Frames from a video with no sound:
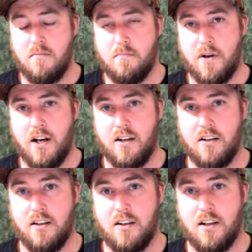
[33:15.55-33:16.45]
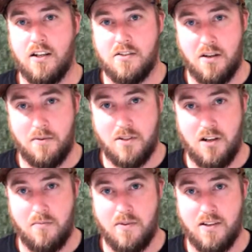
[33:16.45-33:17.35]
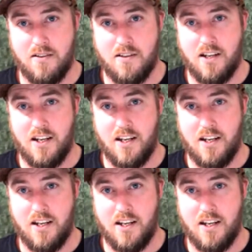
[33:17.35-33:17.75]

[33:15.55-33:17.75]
but in summertime it